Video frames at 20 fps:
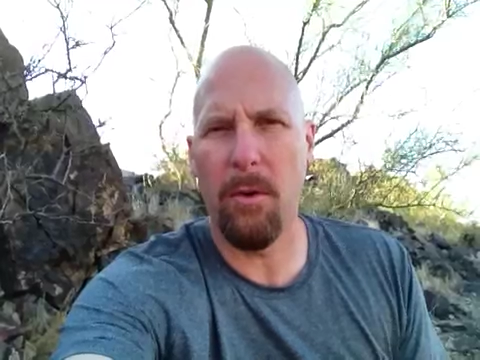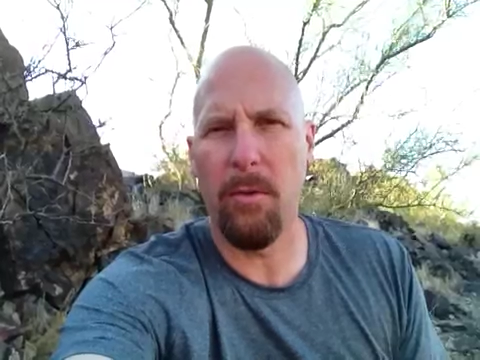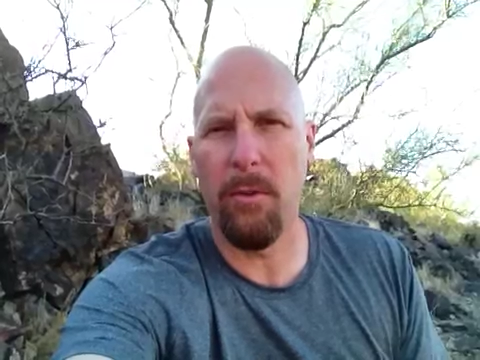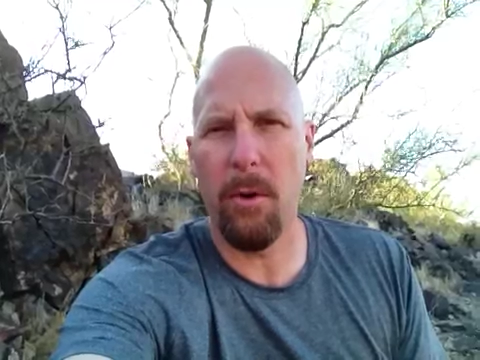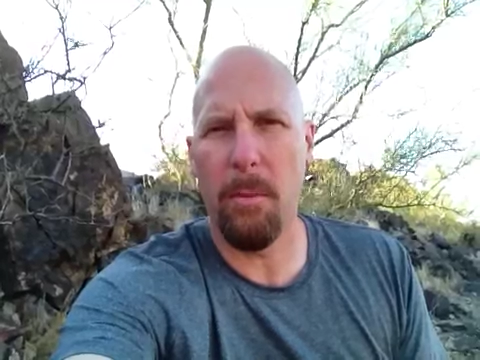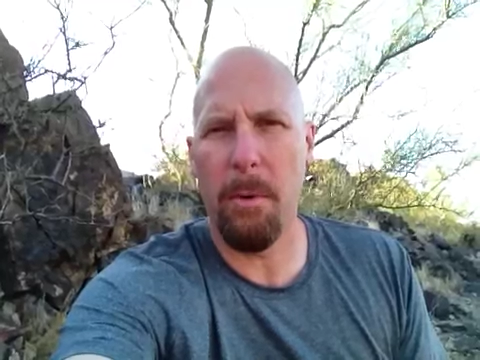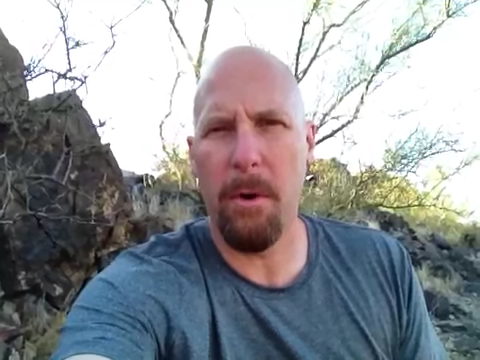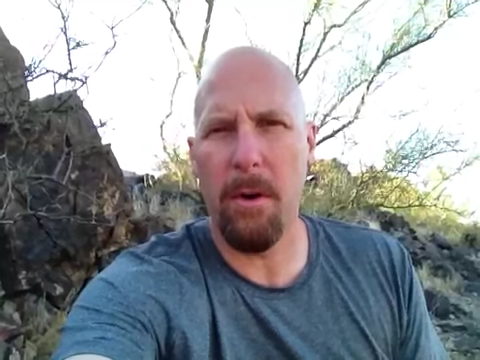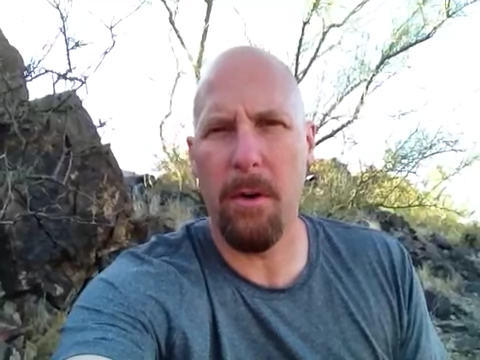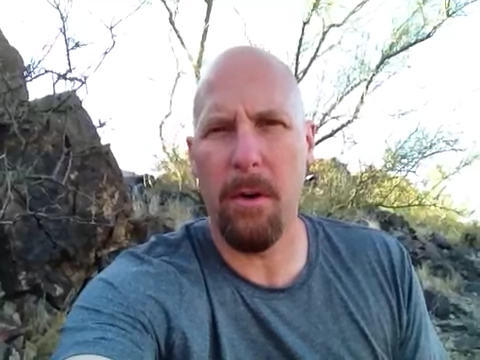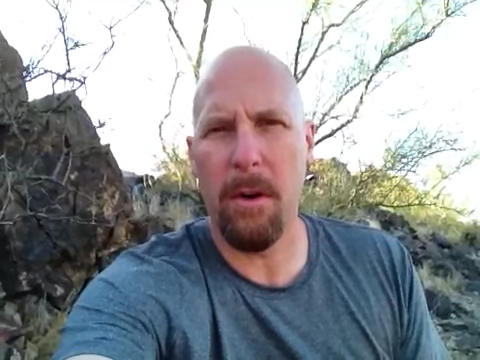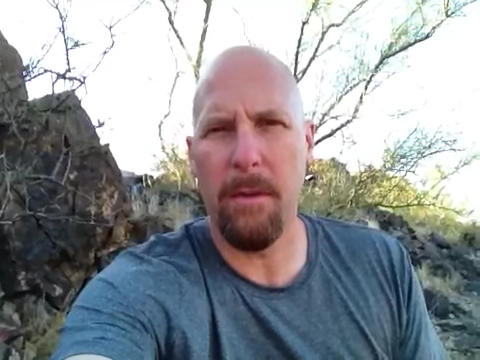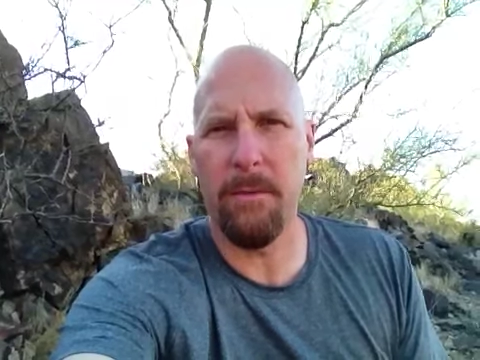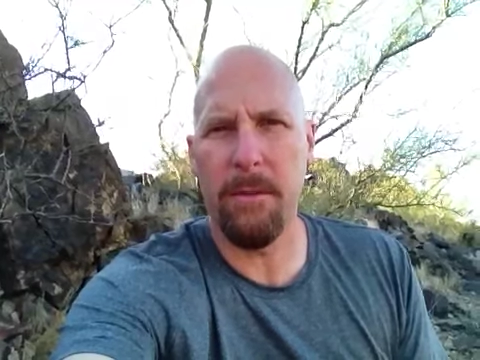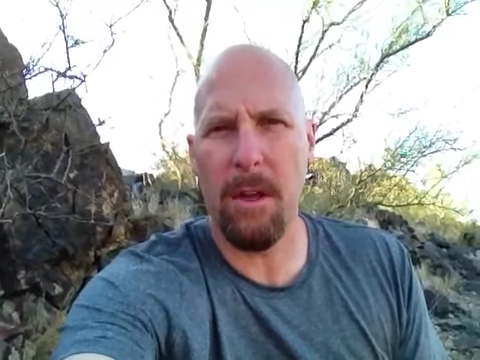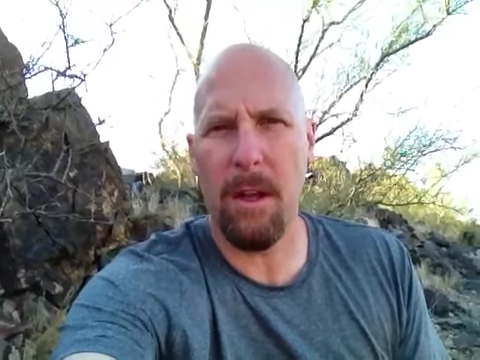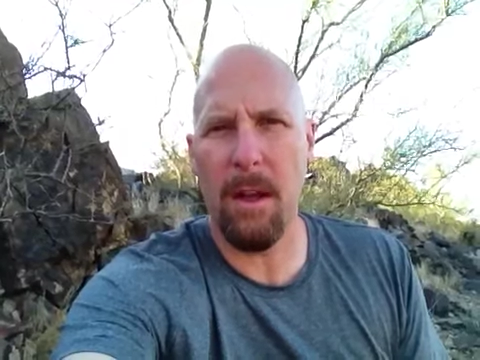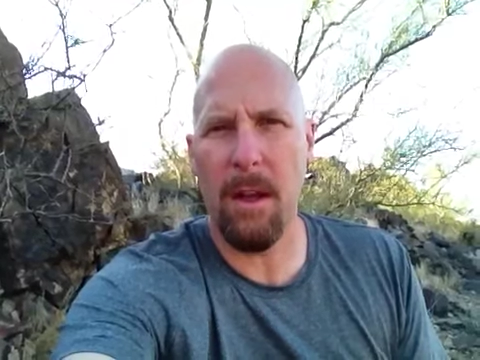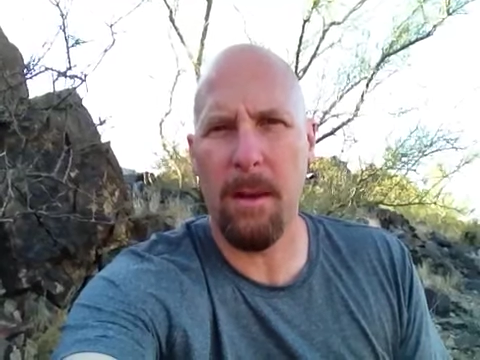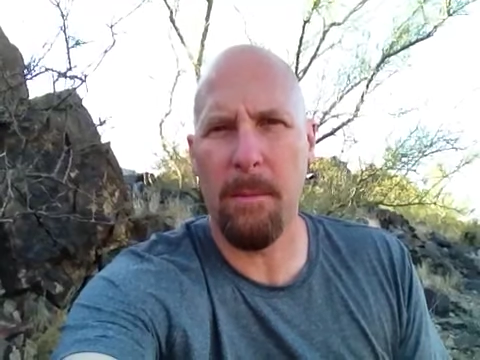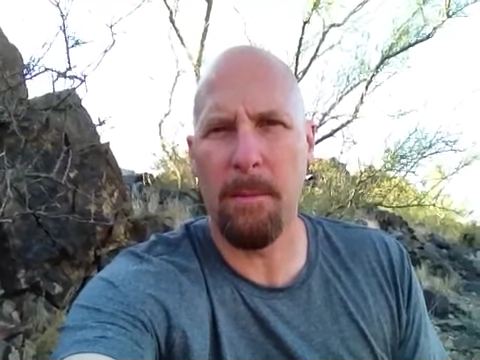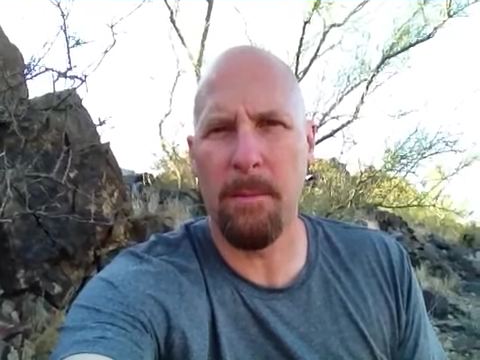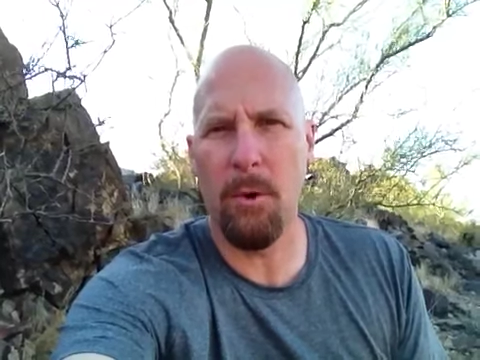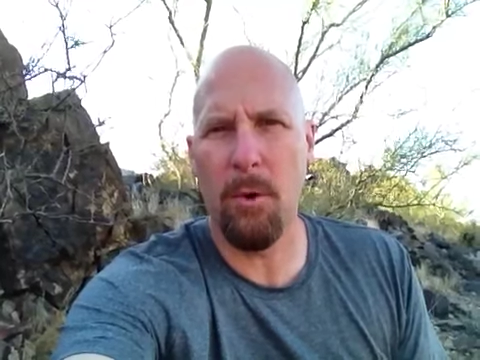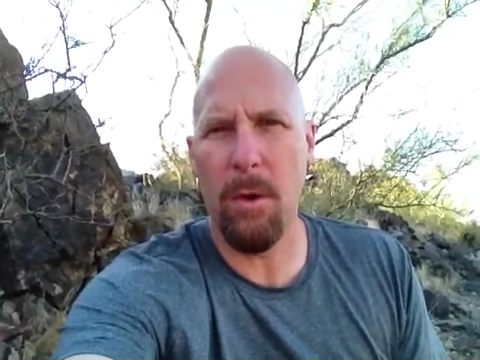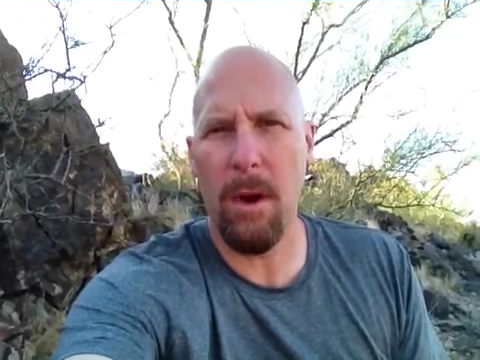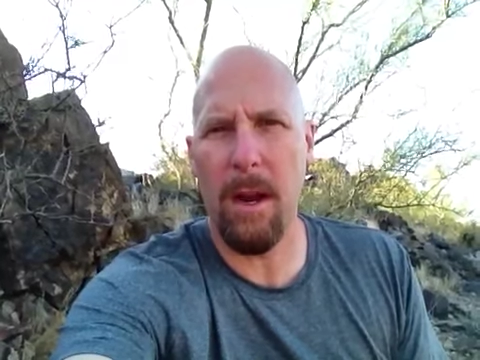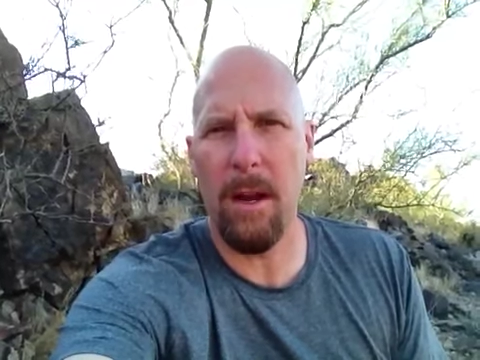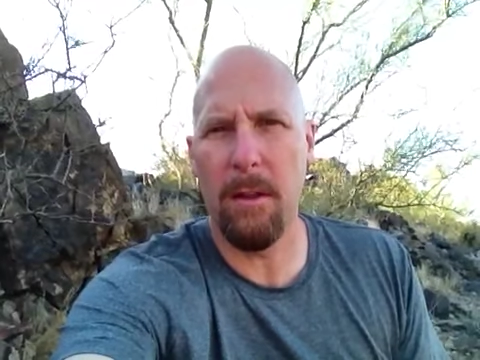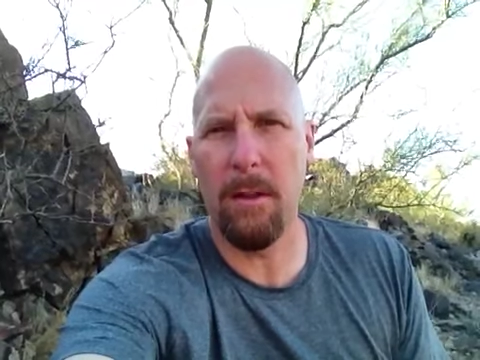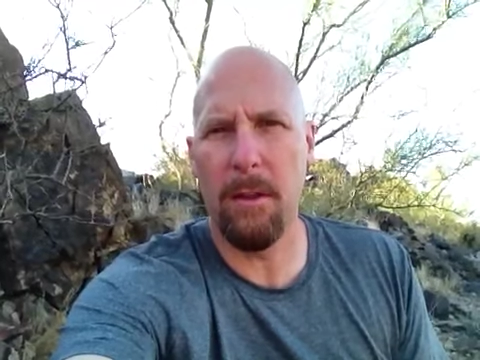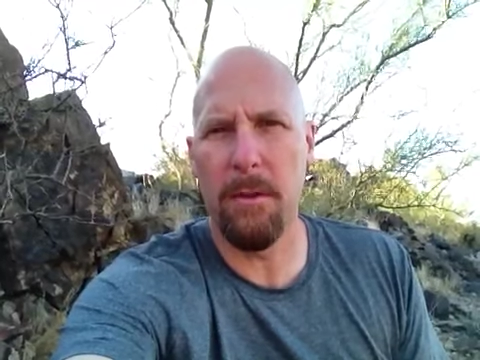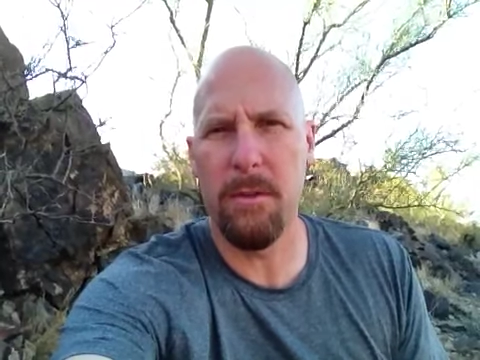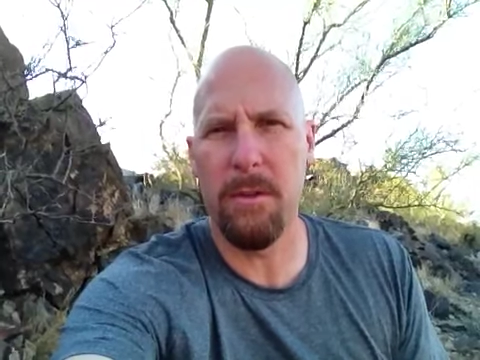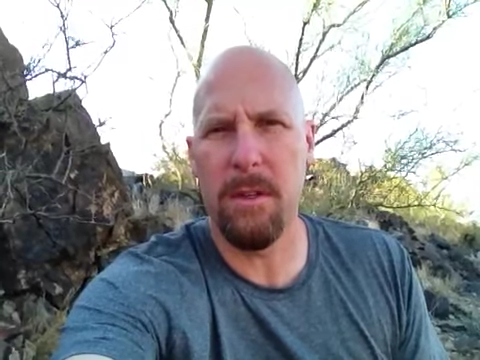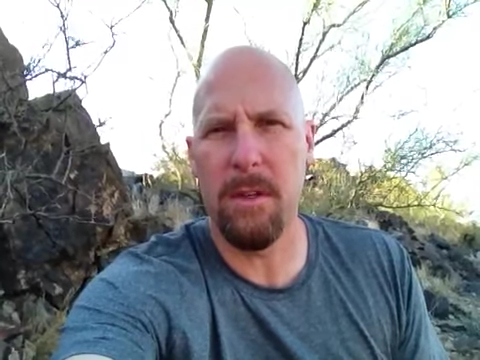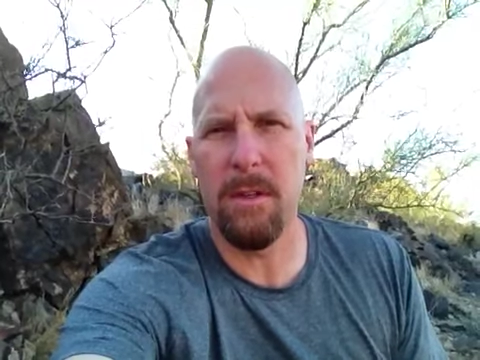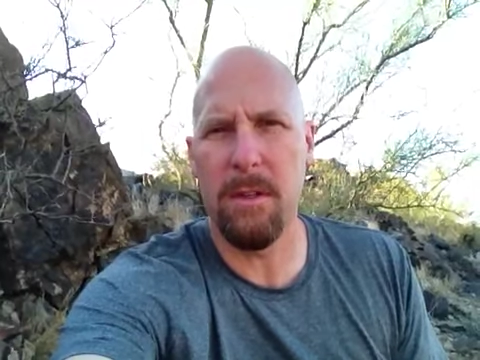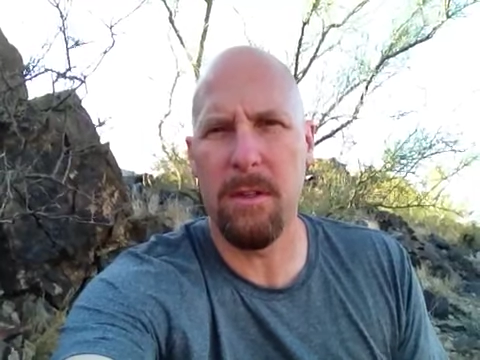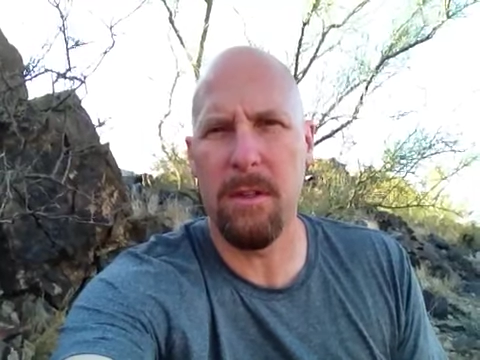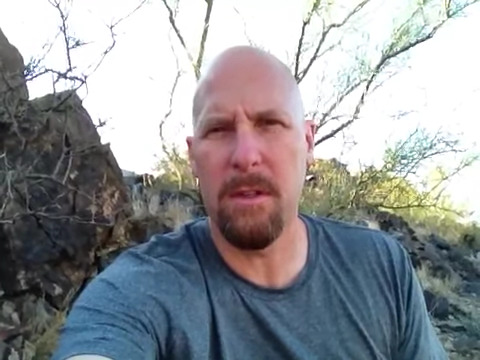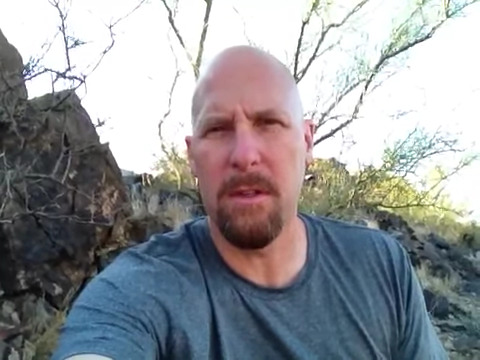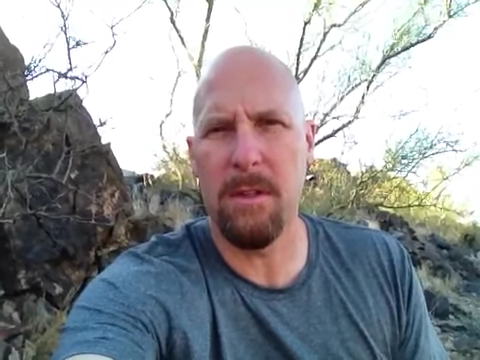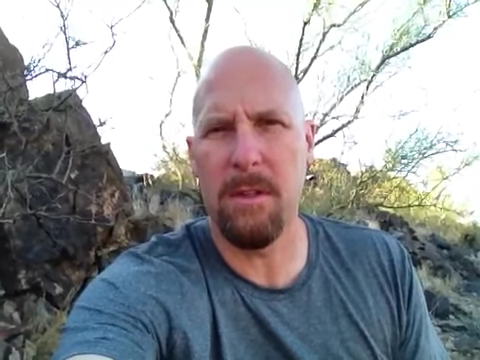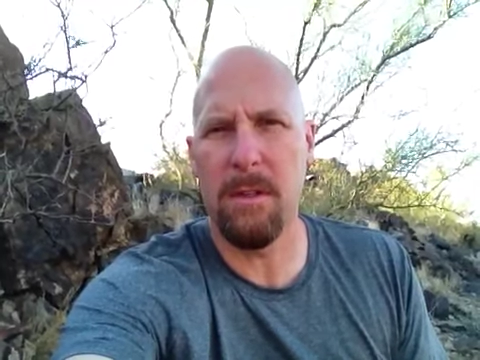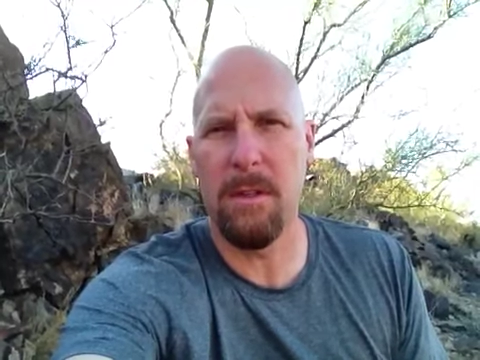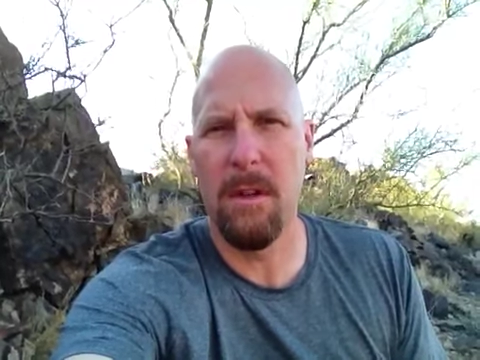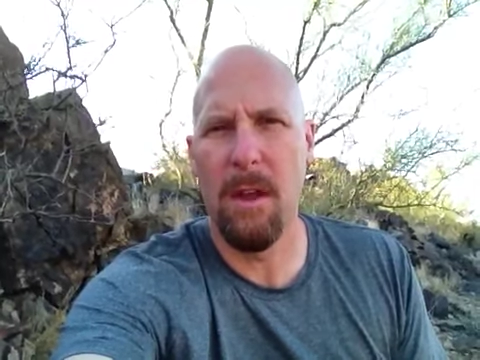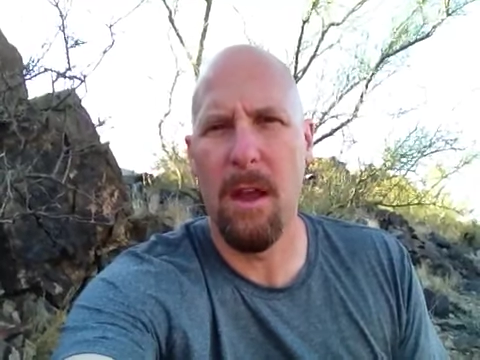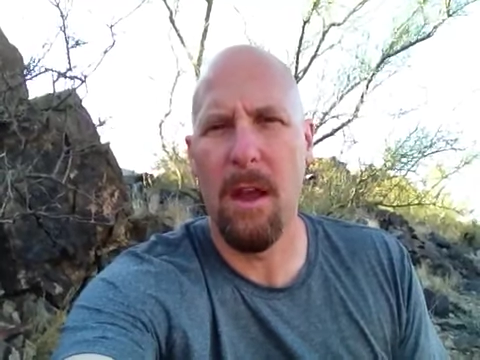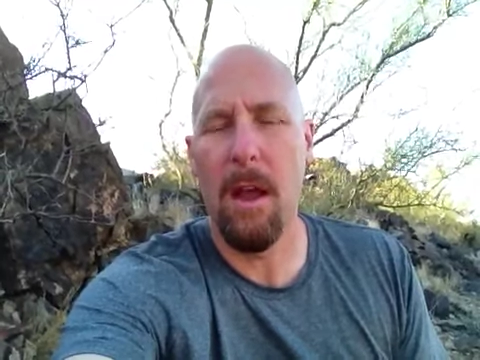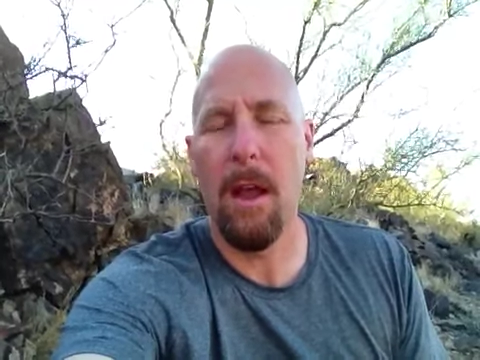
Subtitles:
over a period of time, create looseness